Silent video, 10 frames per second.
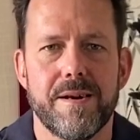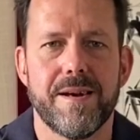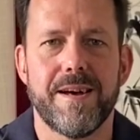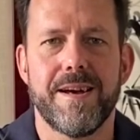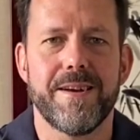
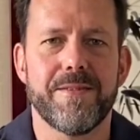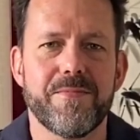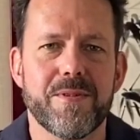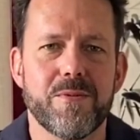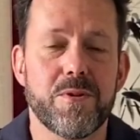Hi,
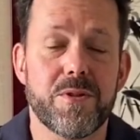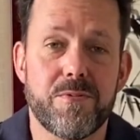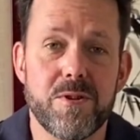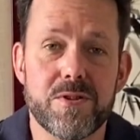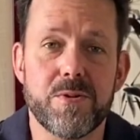we're
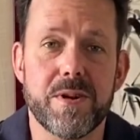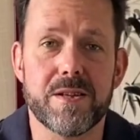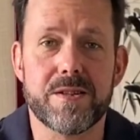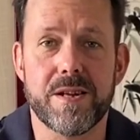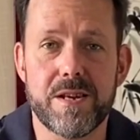thrilled to
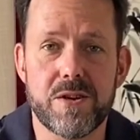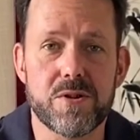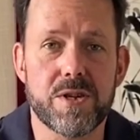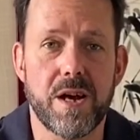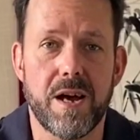announce that
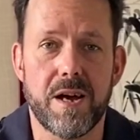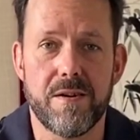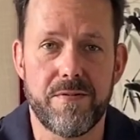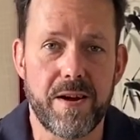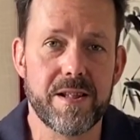
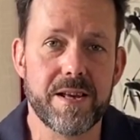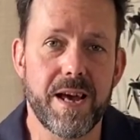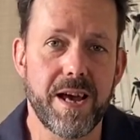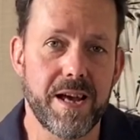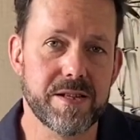Ecocha finally
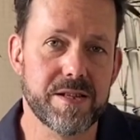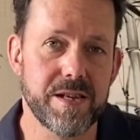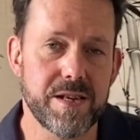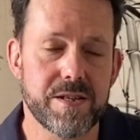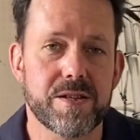has
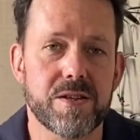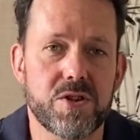its